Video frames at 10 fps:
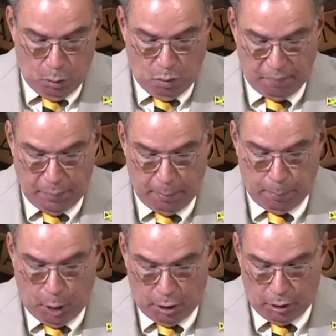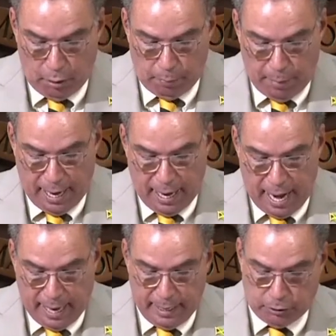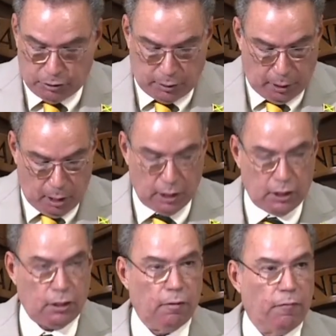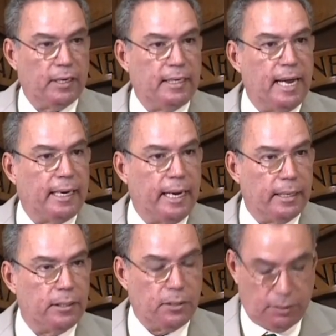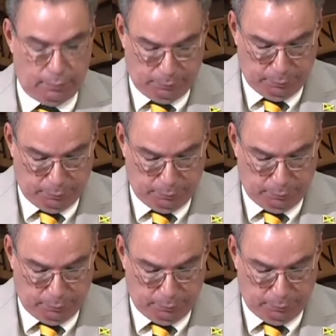who have been burdened by high electricity costs for decades.